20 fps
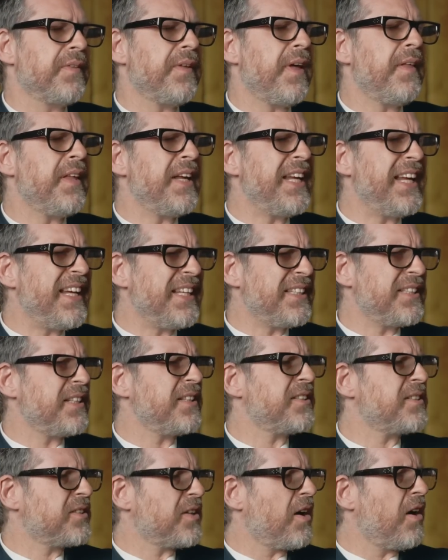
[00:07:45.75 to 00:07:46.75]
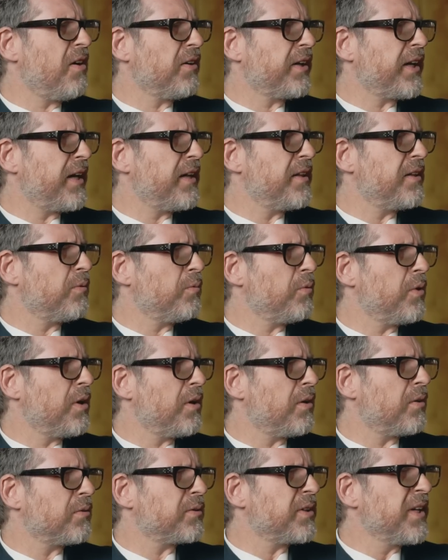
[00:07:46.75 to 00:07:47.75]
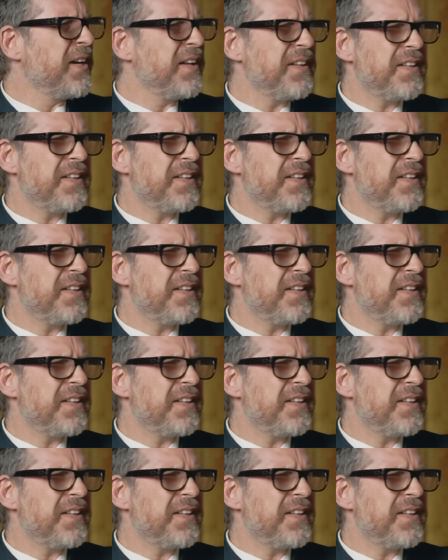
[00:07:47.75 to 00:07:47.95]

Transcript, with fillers: They're the easiest target in the world. Mm.